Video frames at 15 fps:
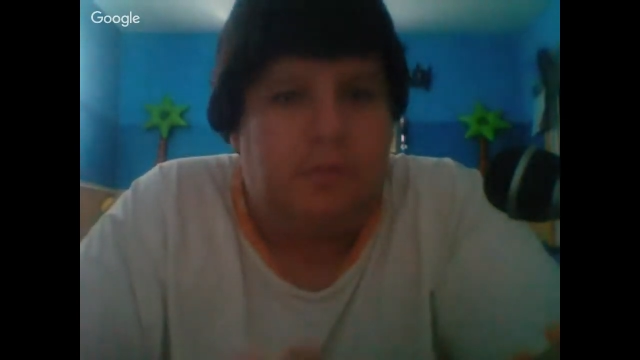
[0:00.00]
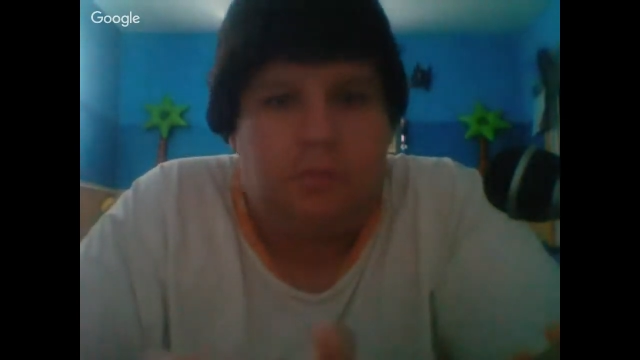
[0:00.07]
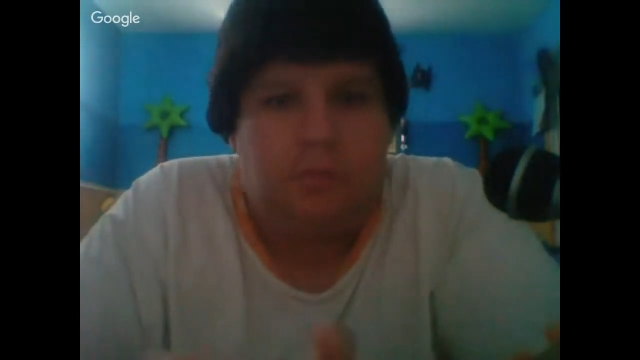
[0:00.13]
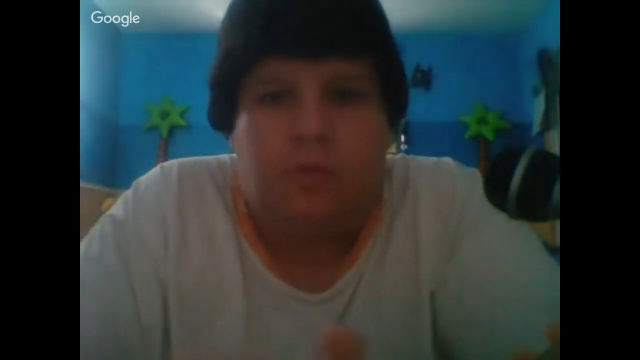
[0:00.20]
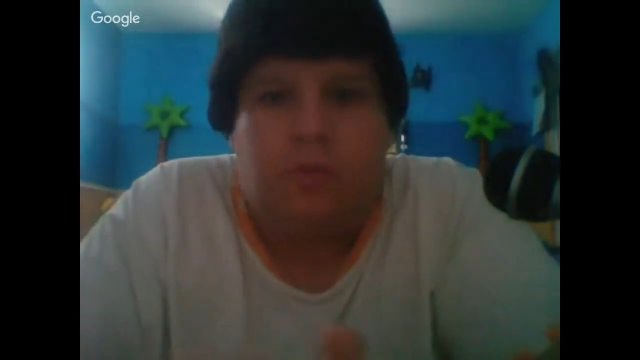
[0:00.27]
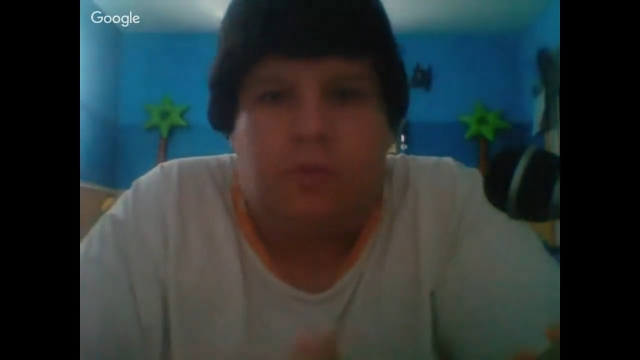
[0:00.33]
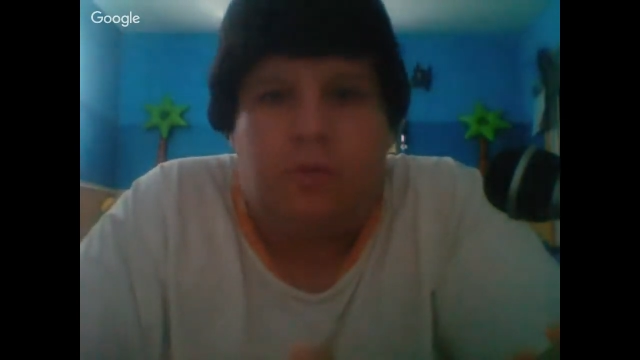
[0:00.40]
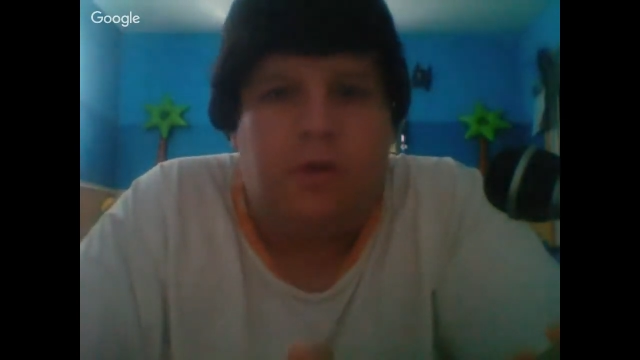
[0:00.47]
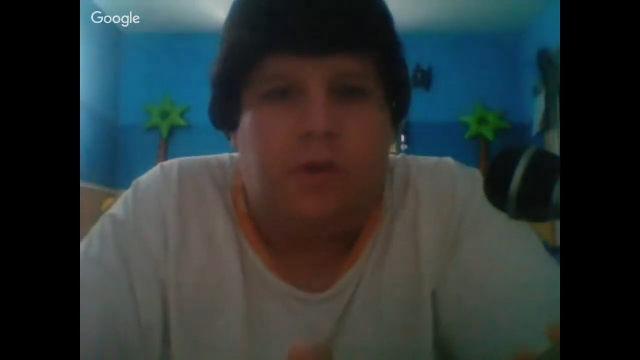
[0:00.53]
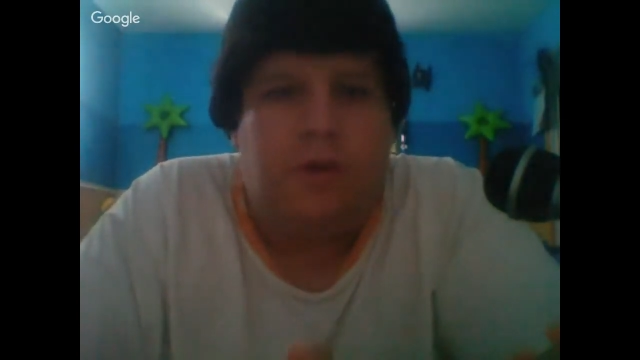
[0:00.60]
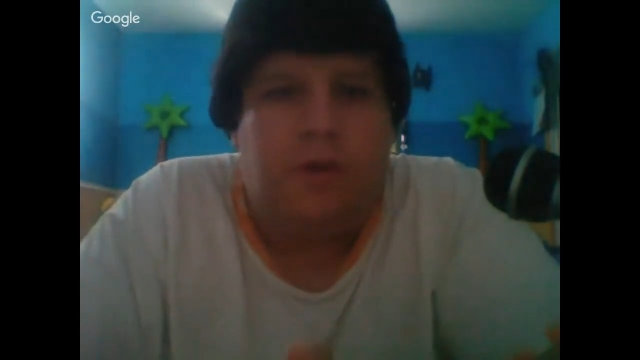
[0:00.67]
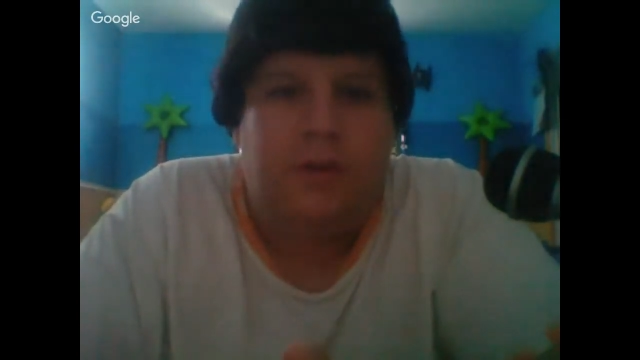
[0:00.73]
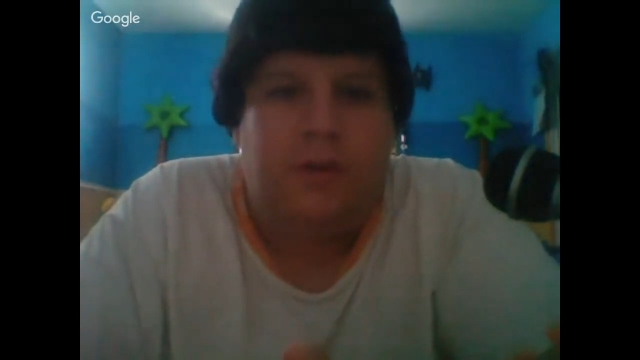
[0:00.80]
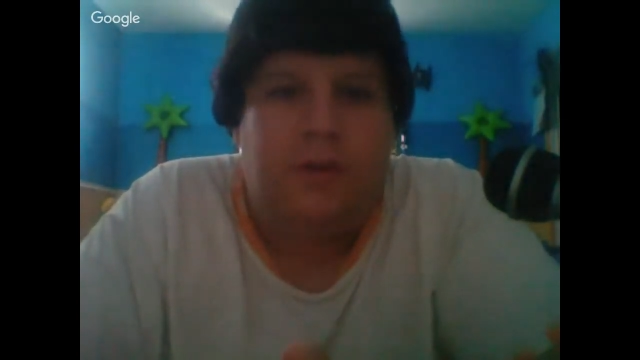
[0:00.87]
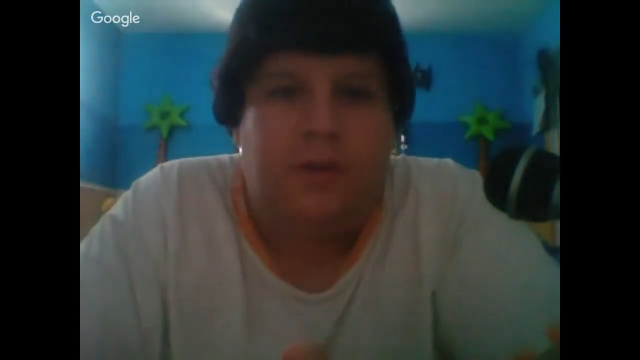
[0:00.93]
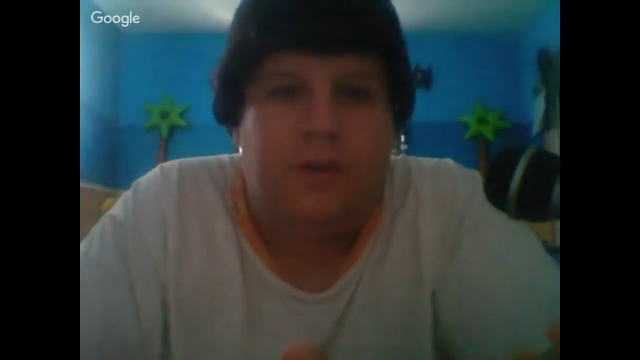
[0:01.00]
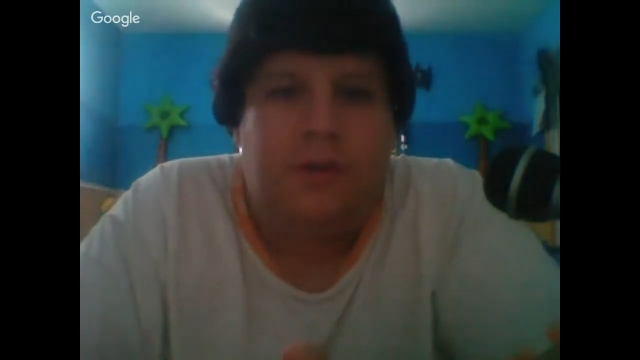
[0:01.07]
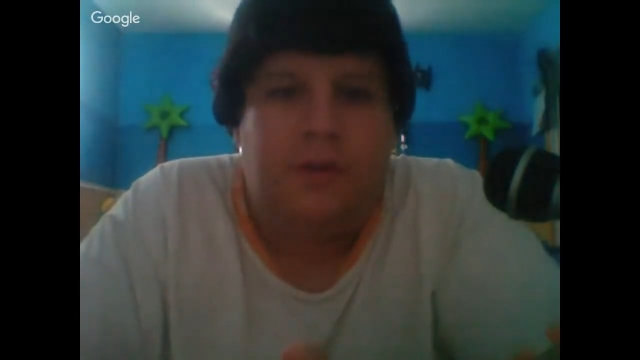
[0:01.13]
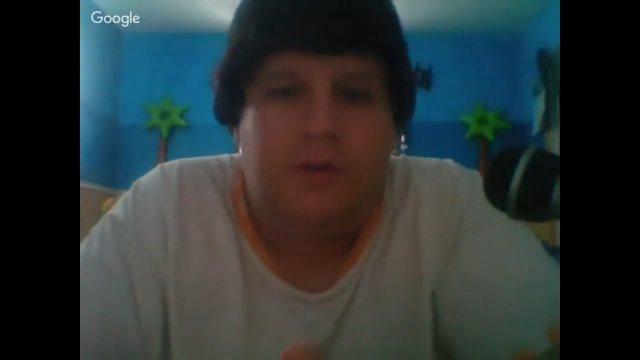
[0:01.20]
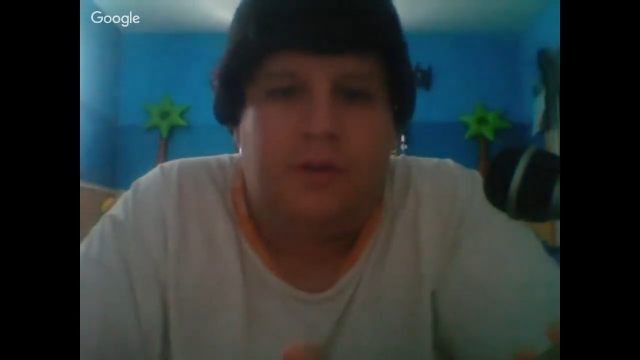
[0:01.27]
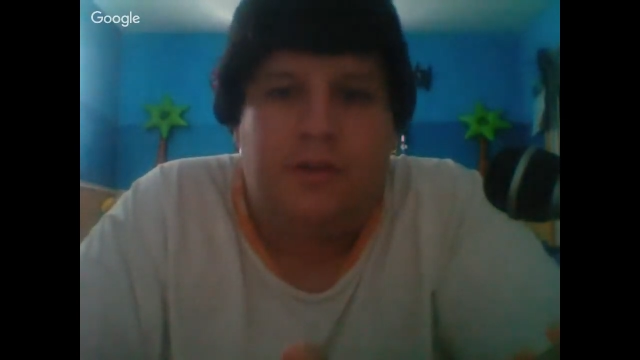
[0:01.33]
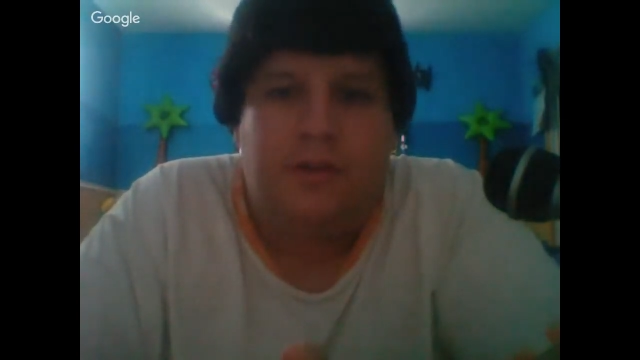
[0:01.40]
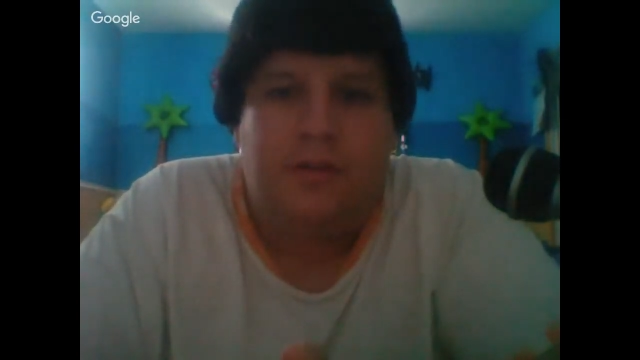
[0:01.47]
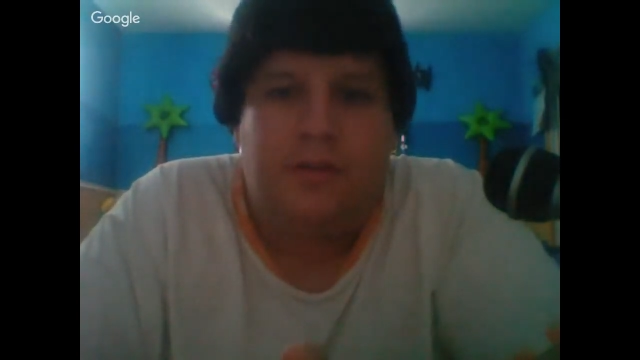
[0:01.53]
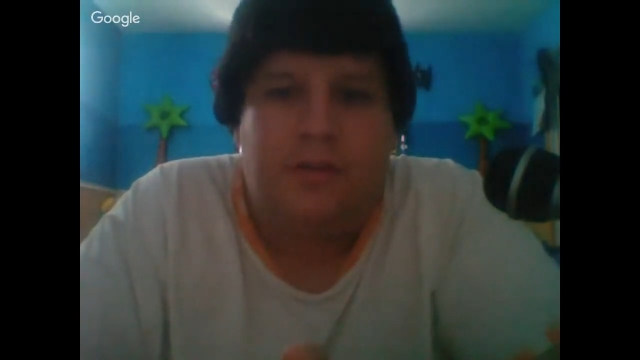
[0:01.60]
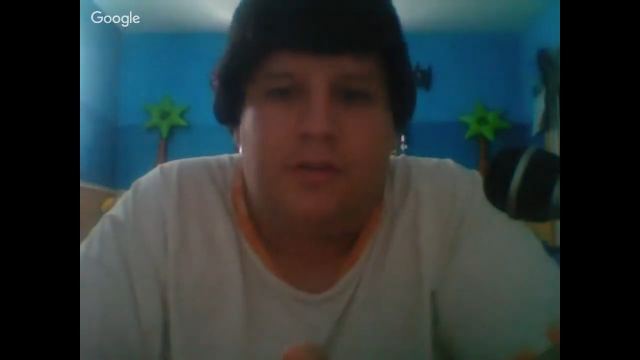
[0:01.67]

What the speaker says: recording, you know, because